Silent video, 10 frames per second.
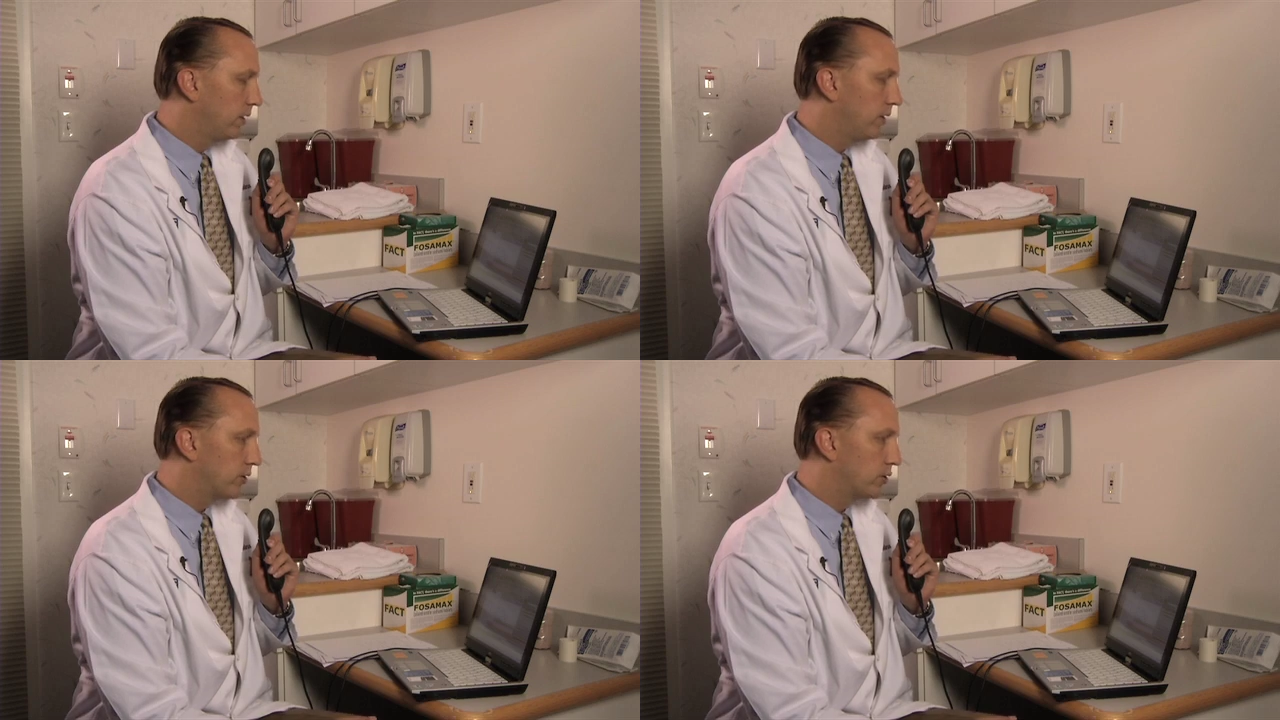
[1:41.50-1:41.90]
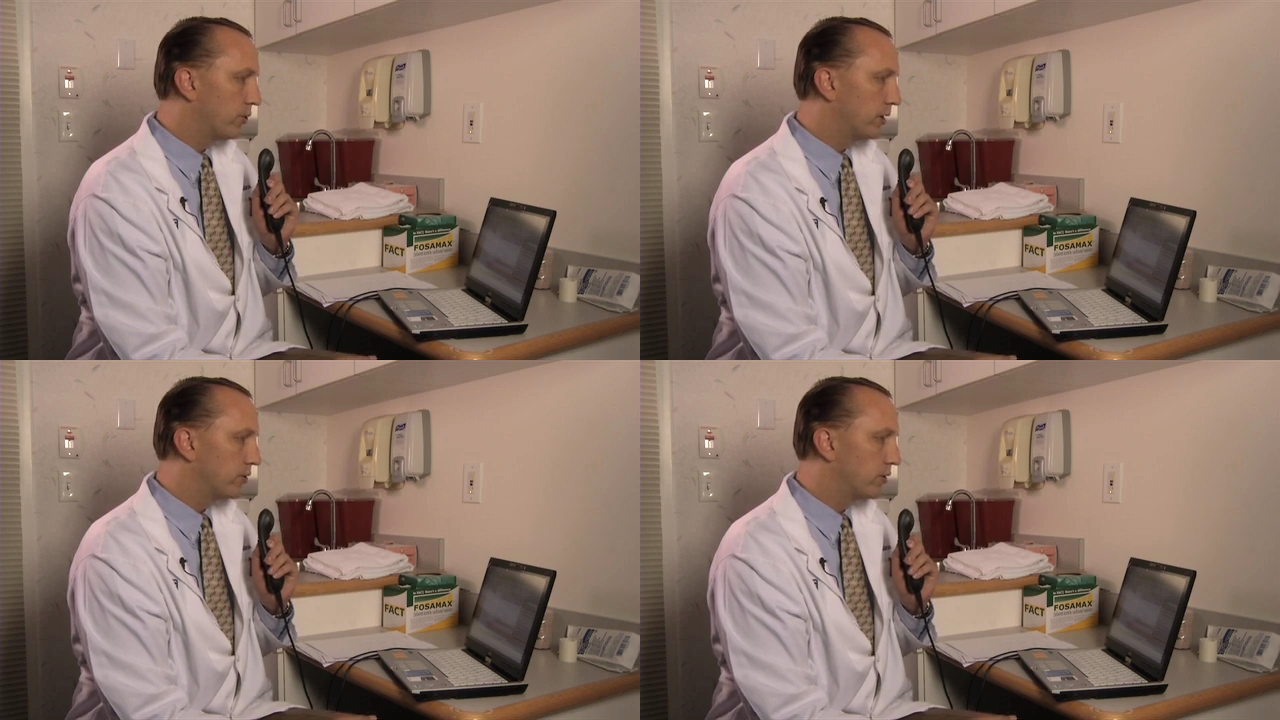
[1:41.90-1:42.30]
There is
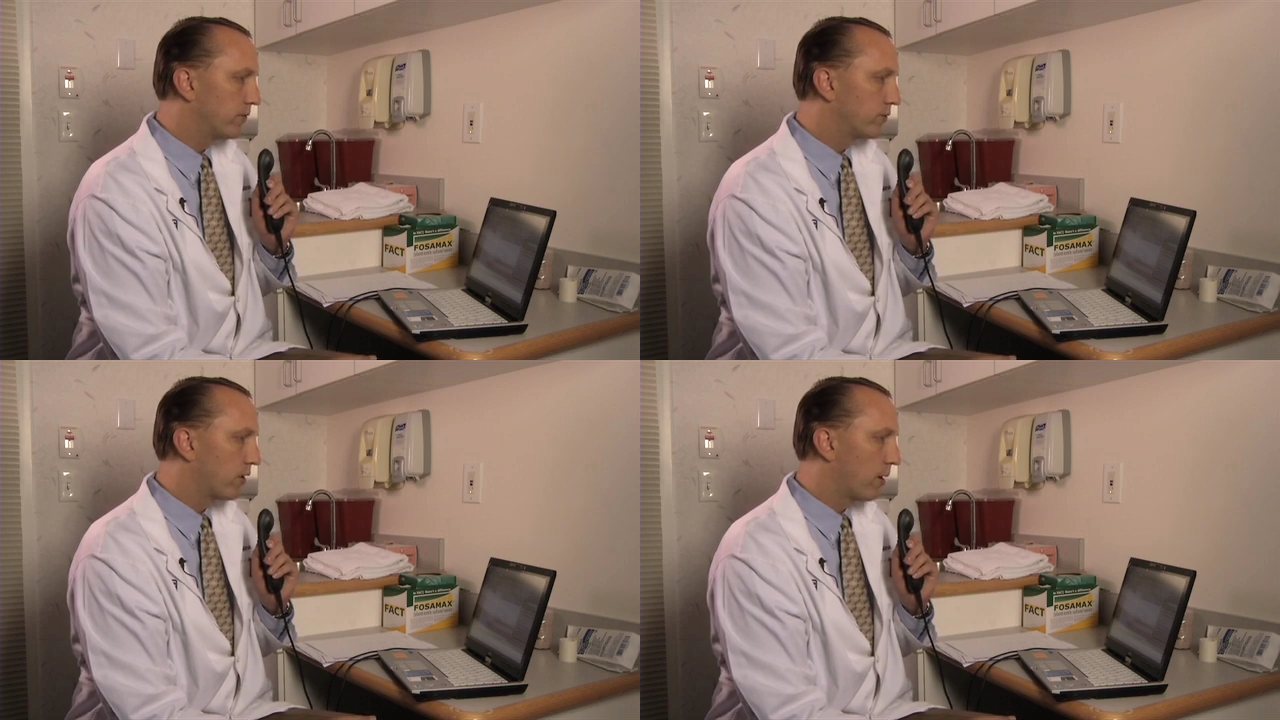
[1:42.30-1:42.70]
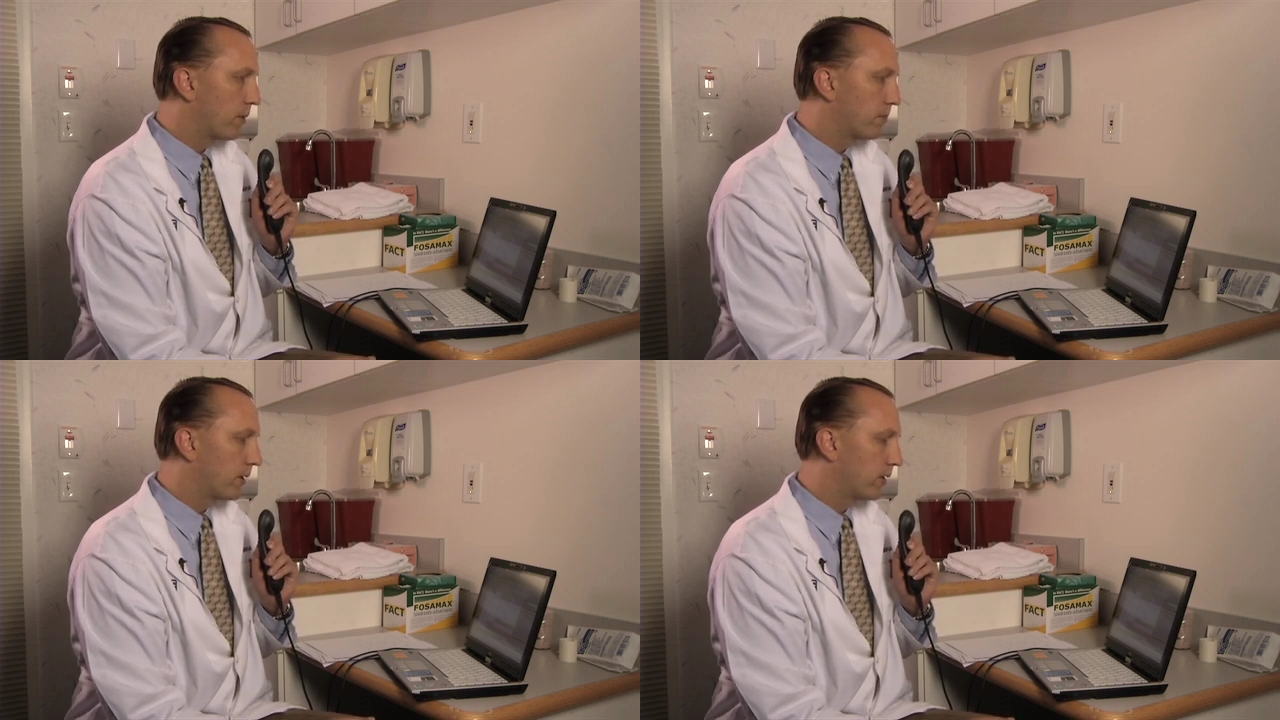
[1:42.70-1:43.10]
no history of
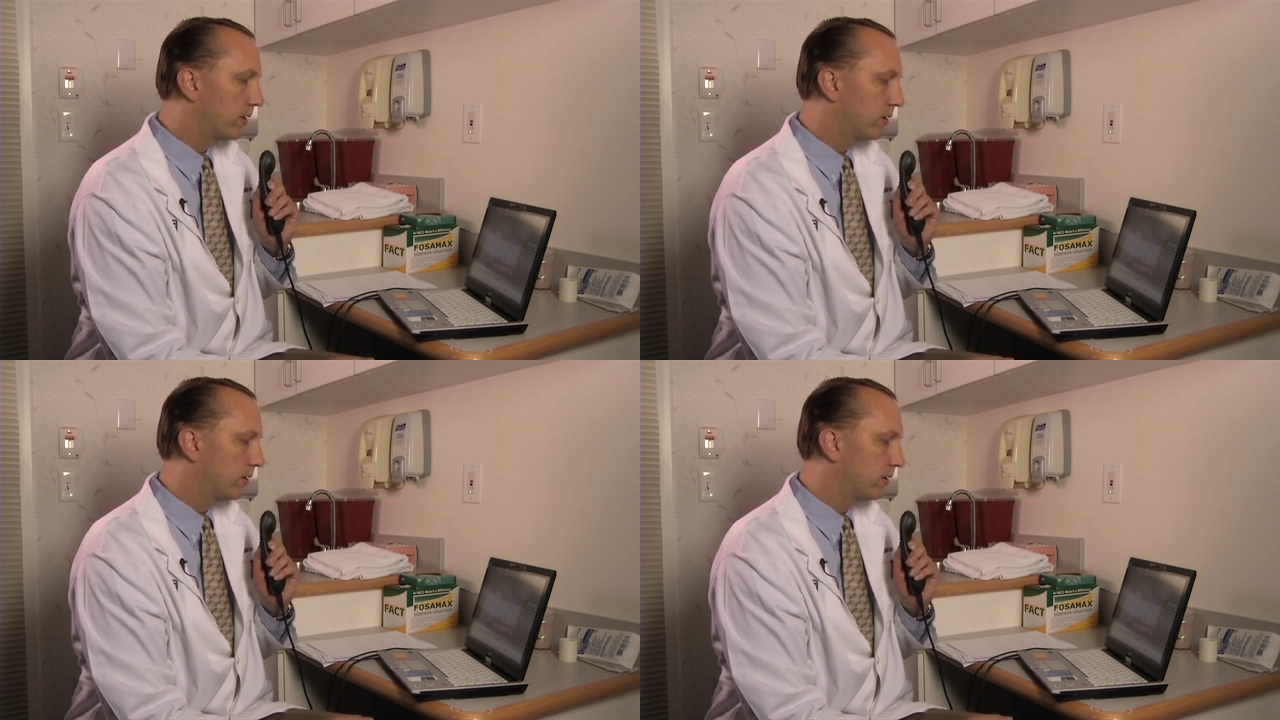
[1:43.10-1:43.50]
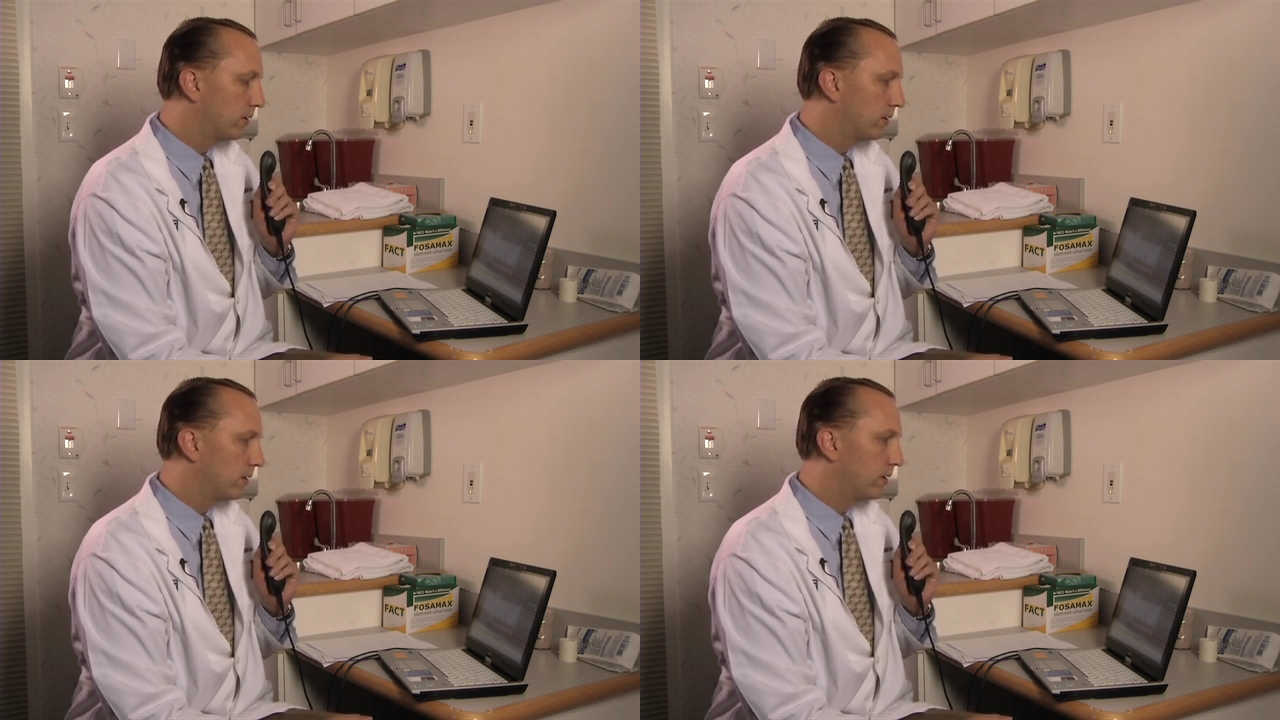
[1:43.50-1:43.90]
trauma, period.
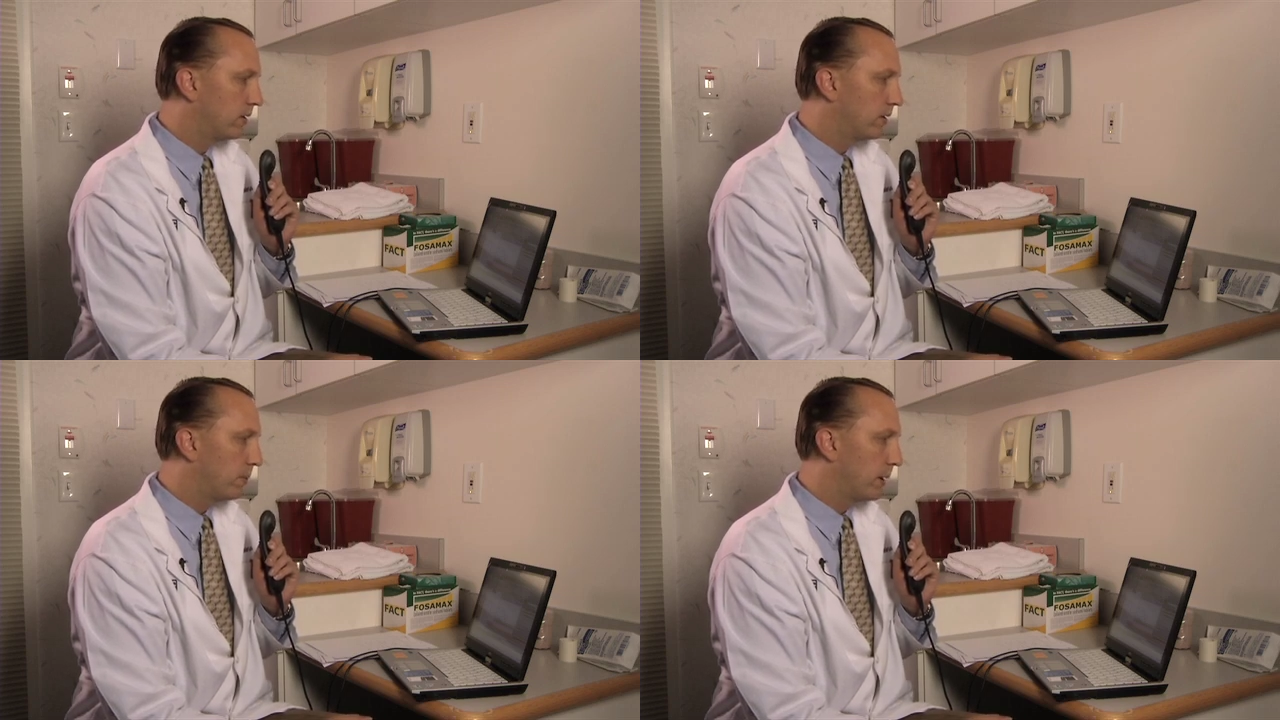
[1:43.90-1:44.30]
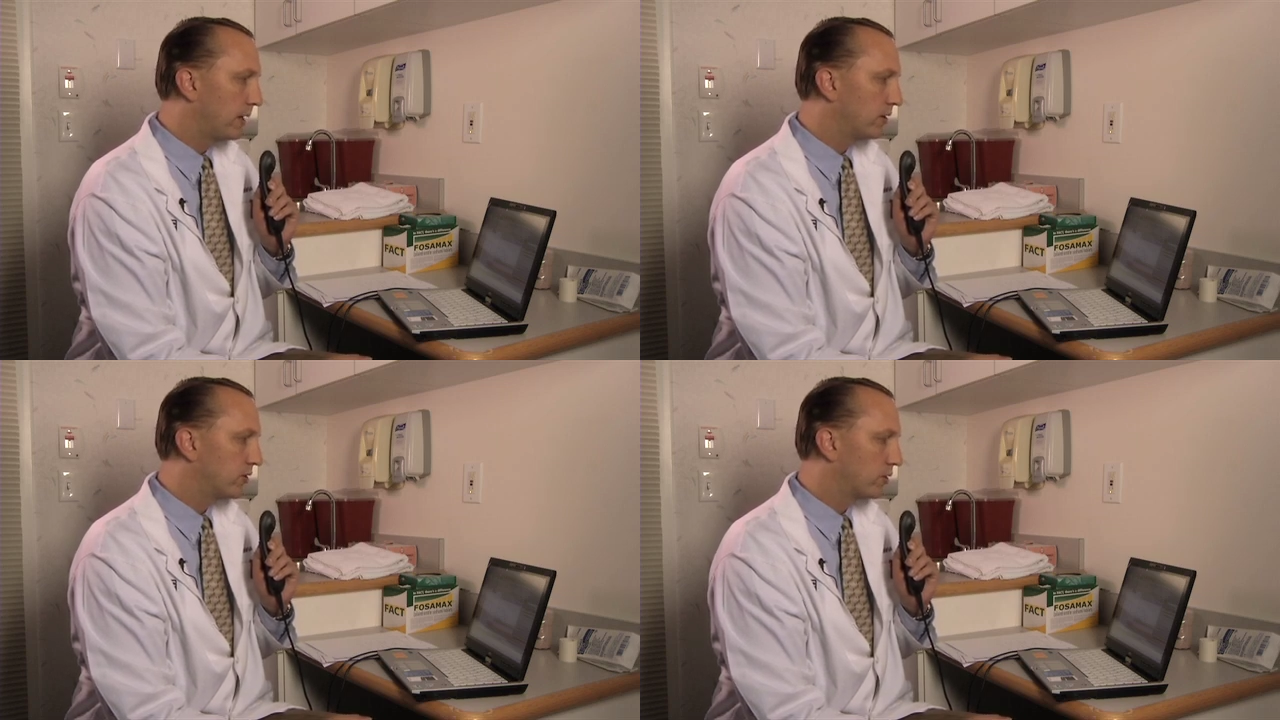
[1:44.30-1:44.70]
The
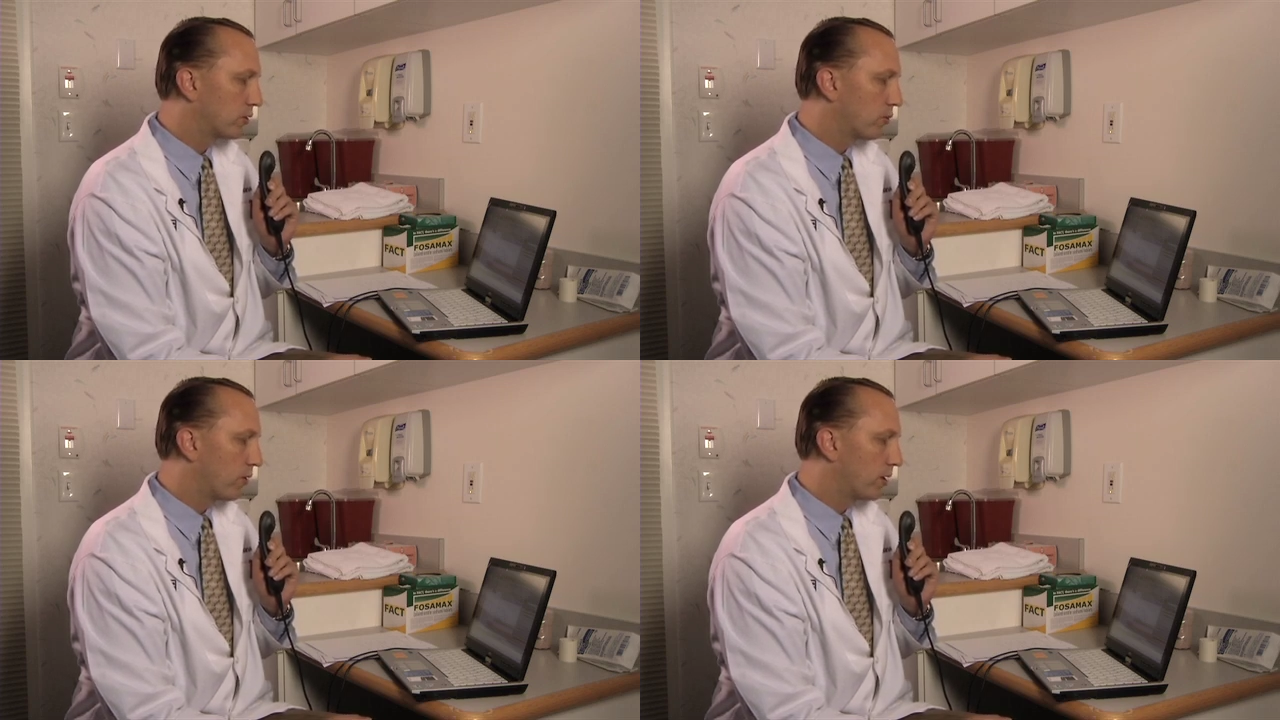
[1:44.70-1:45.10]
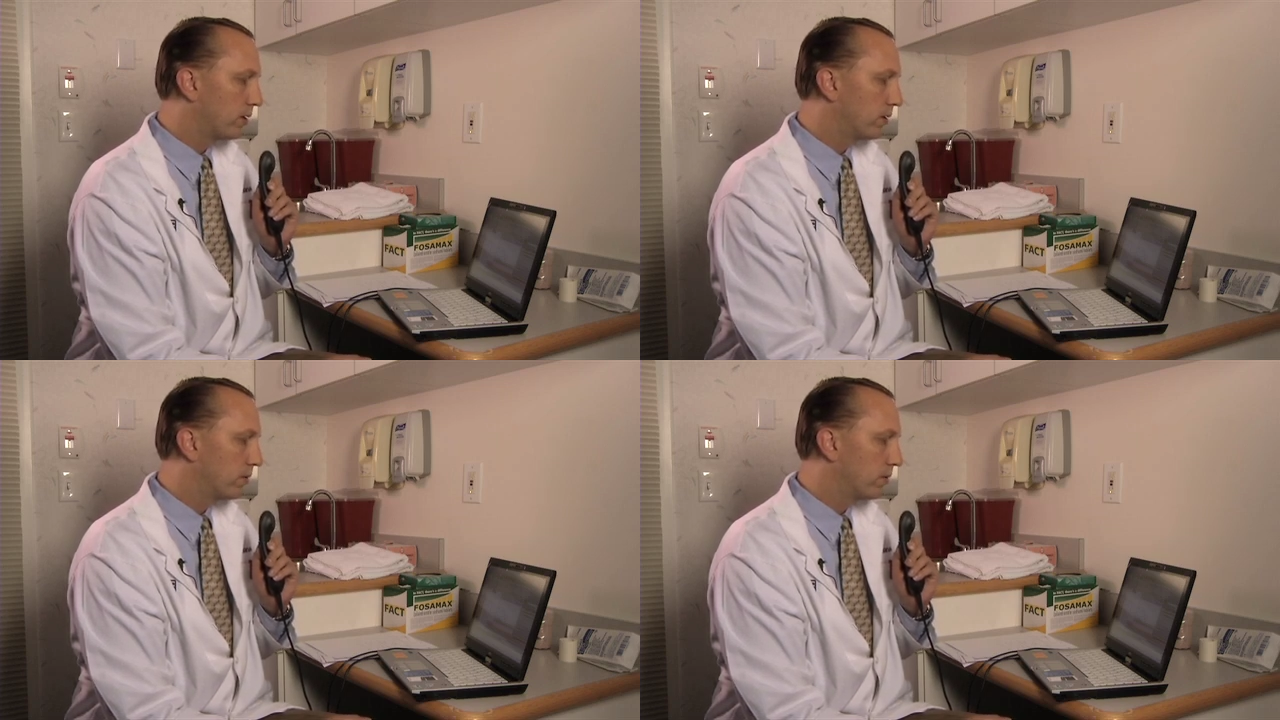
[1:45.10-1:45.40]
pain is in her groin,